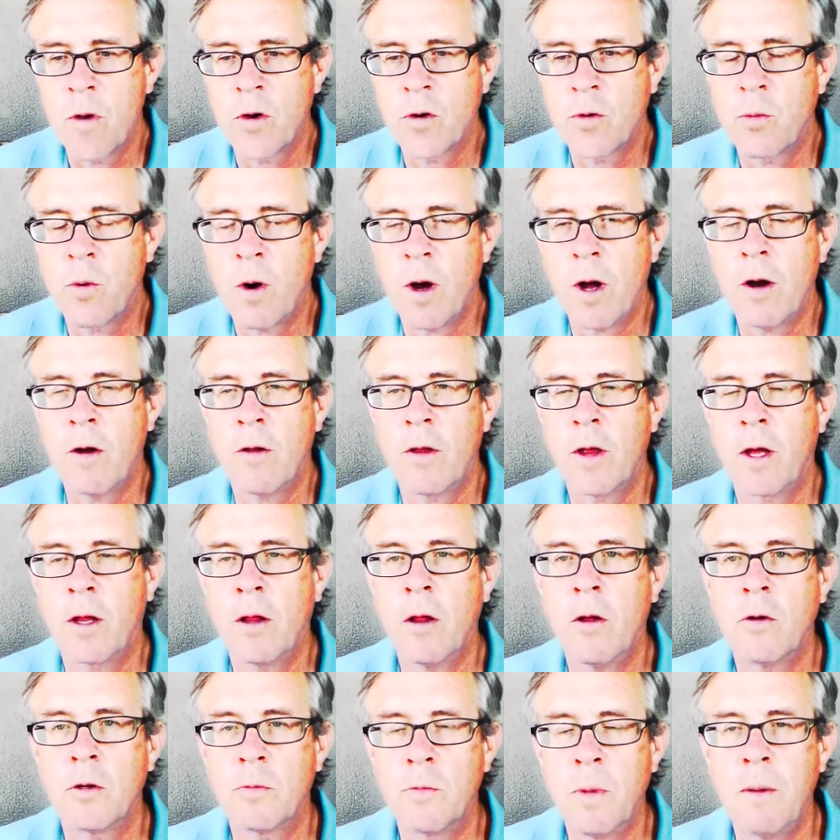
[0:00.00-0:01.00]
just why are they
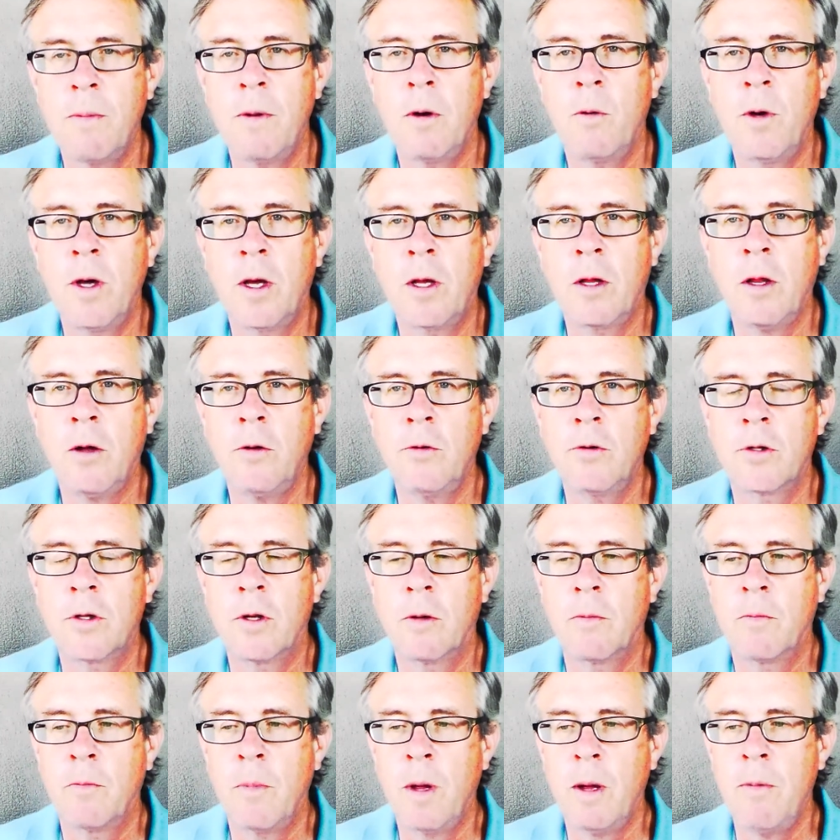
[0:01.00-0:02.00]
closed? Maybe we
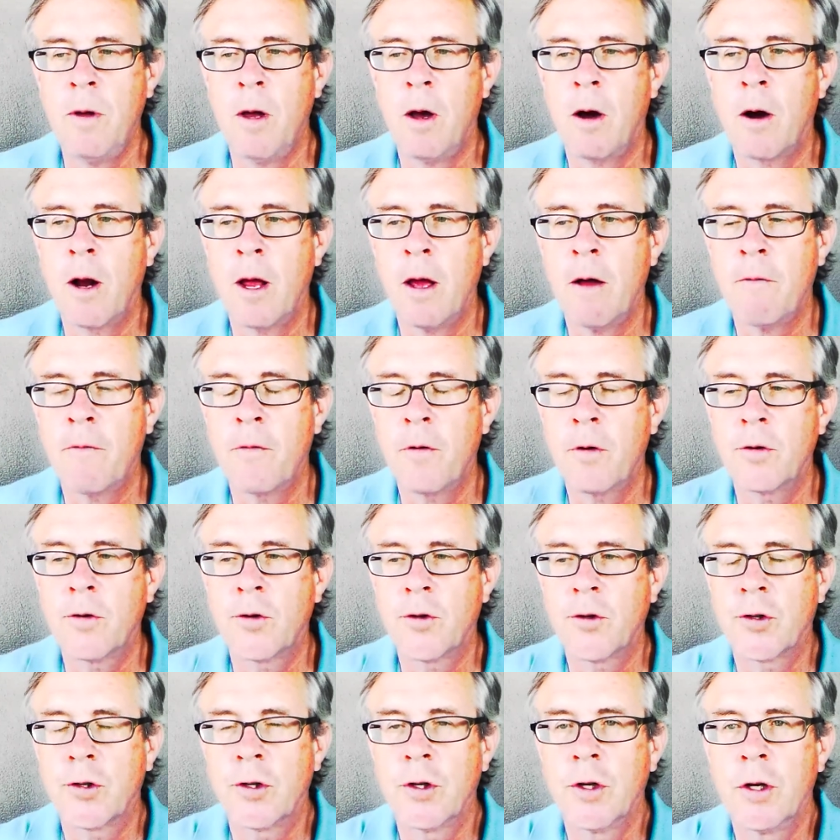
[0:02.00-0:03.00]
closed them. Maybe our
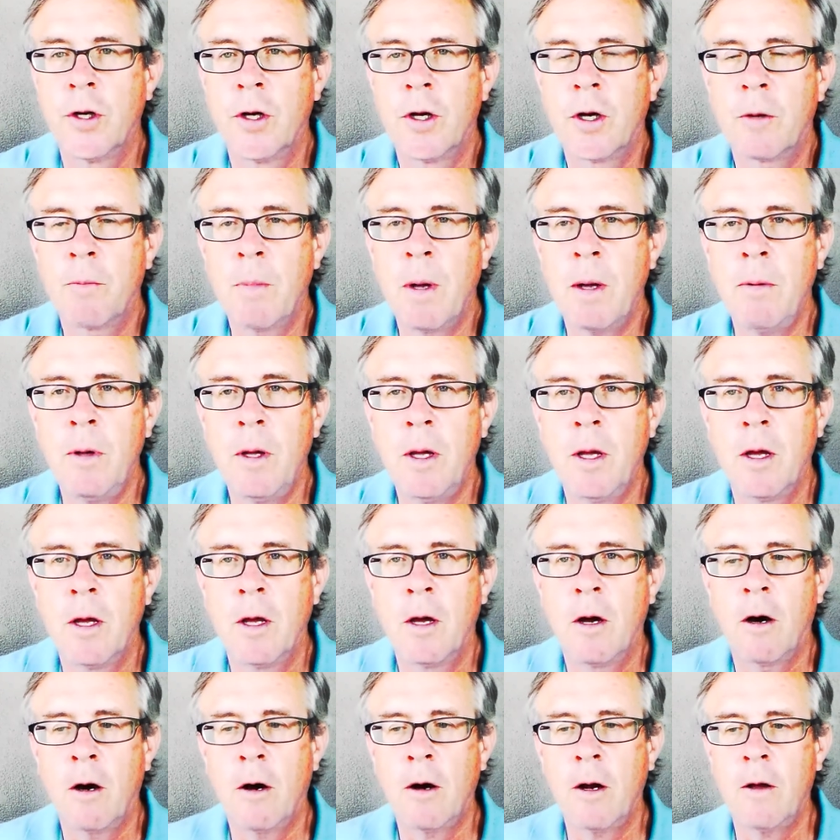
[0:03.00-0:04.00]
efforts, maybe
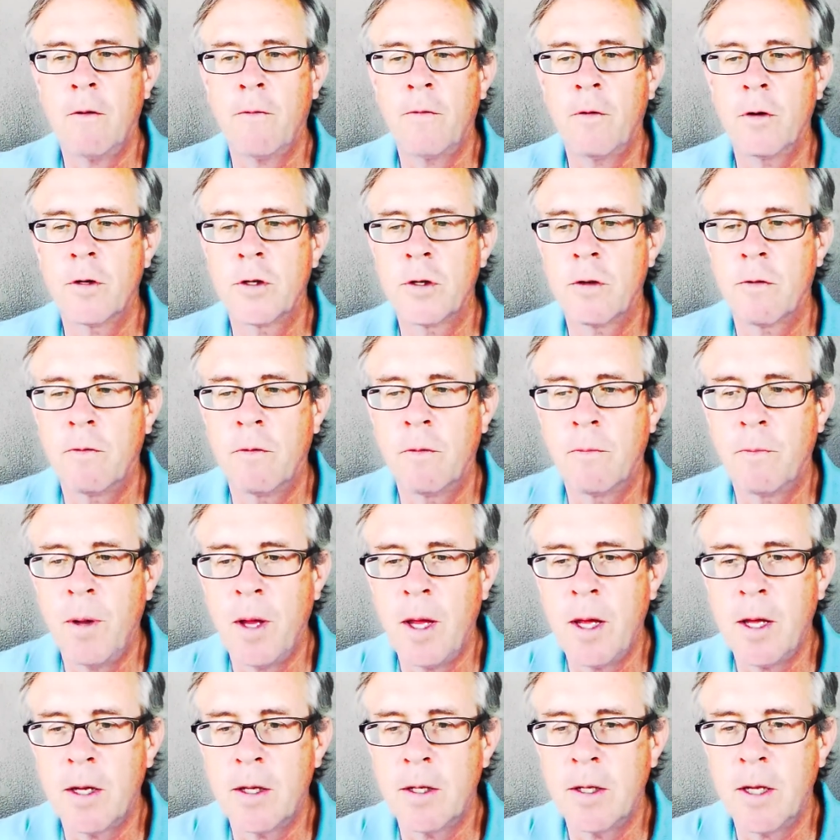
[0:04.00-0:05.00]
our efforts of
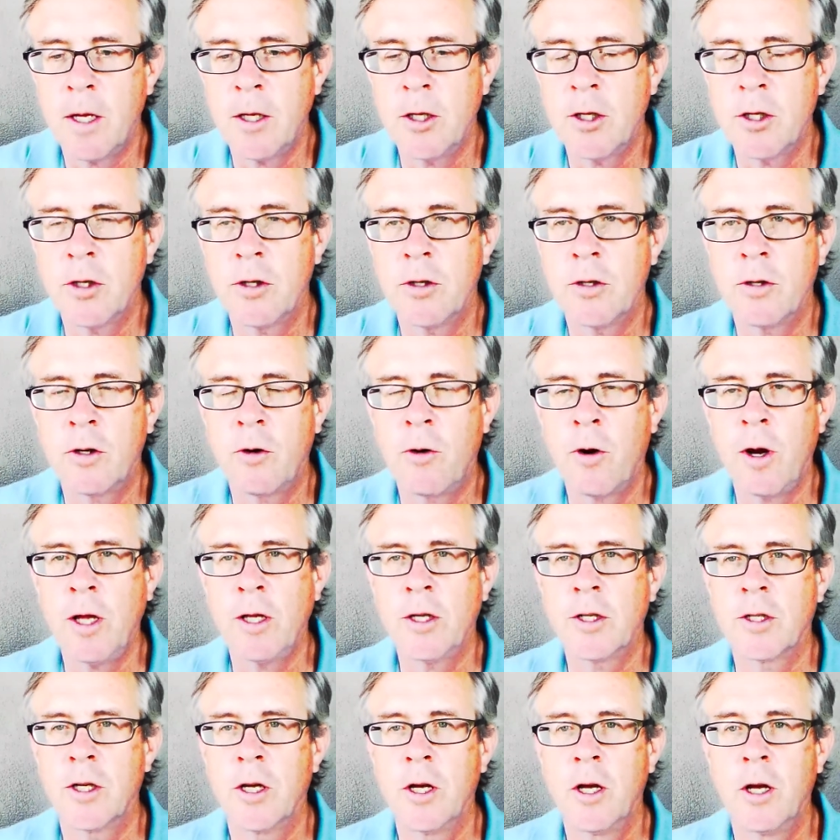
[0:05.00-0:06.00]
paying attention to
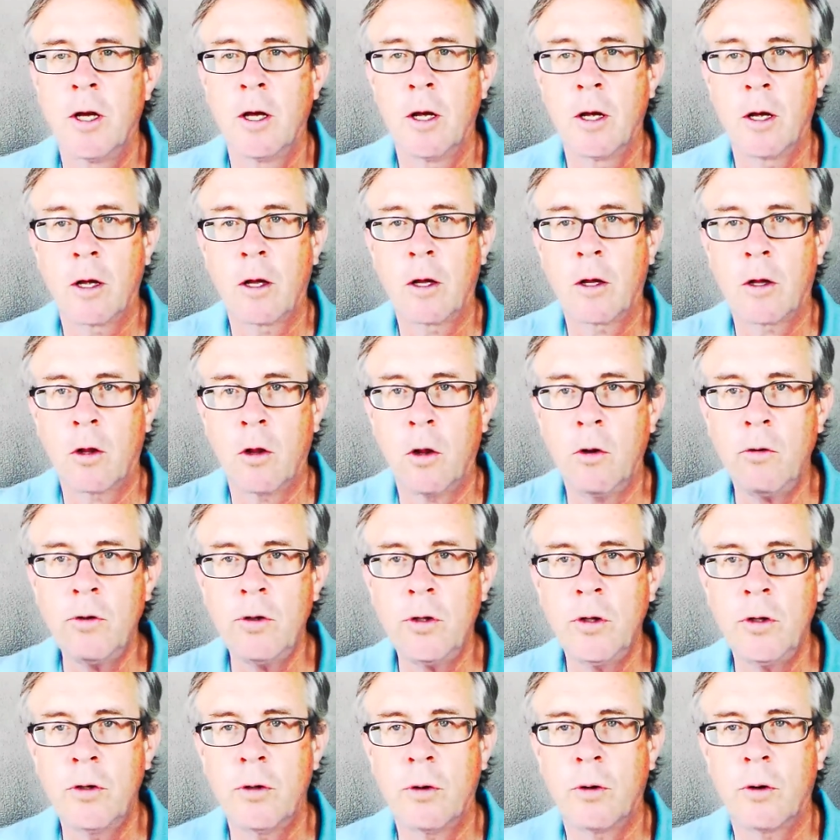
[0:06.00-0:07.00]
grace
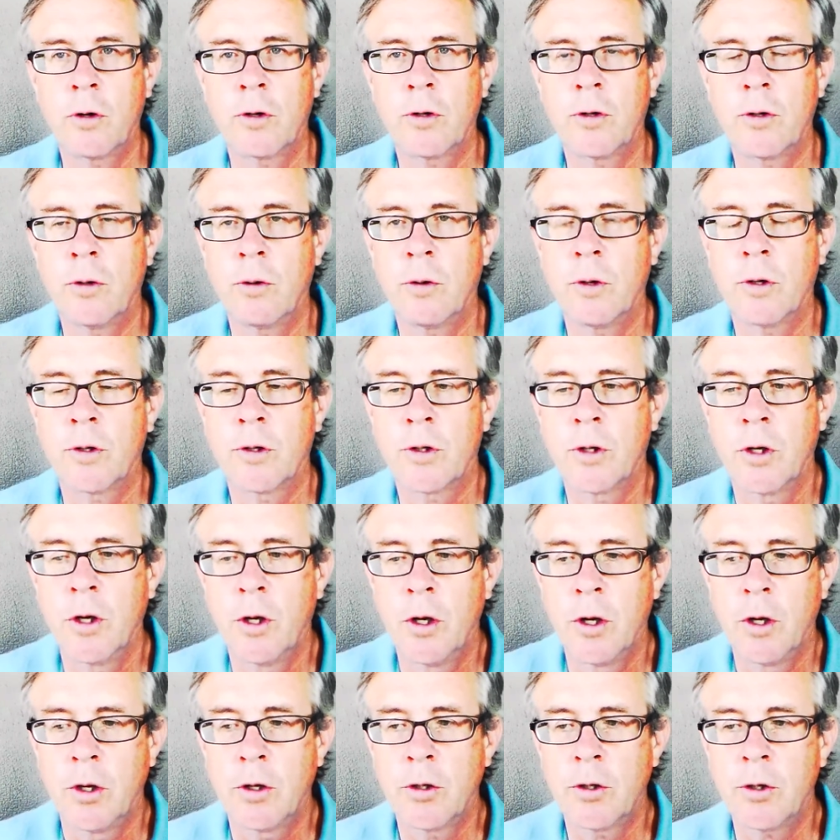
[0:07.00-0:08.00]
closed the doors to us.
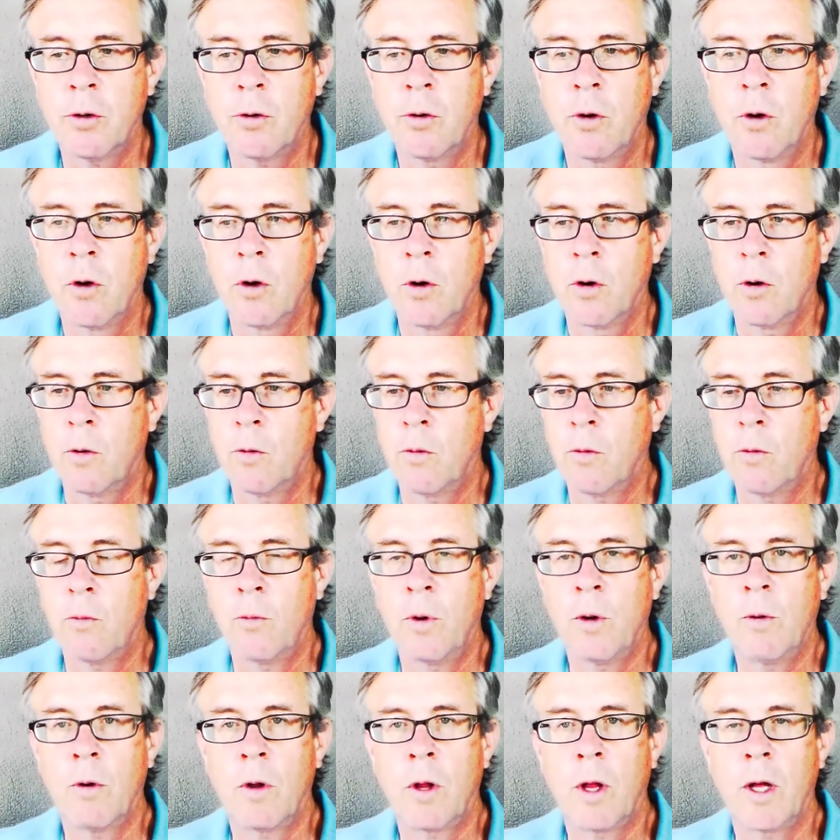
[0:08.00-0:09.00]
So
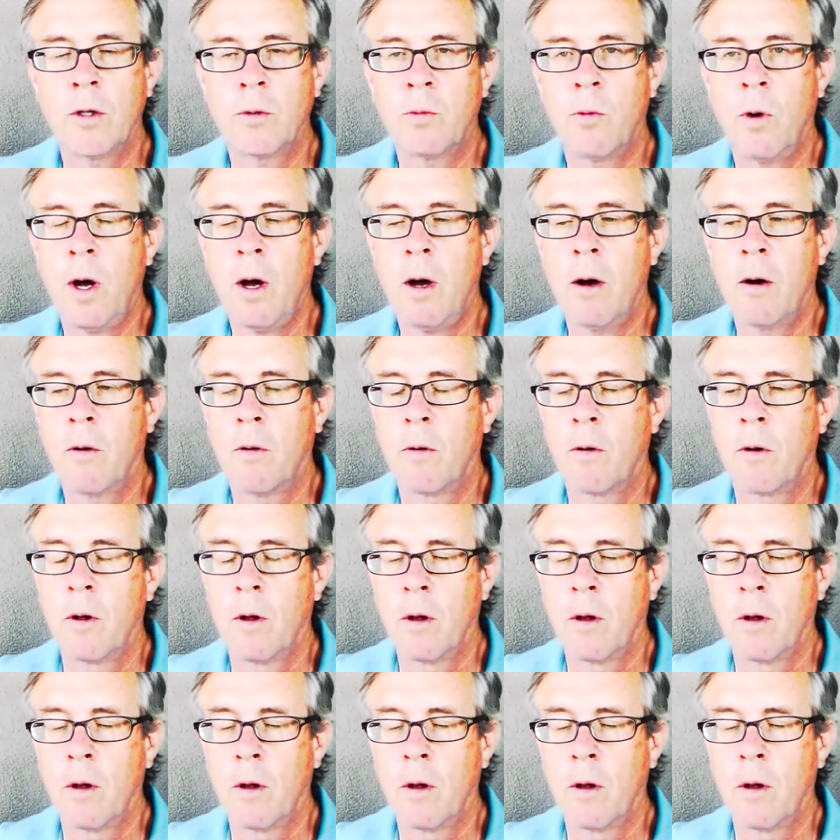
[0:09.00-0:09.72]
we realize, wow,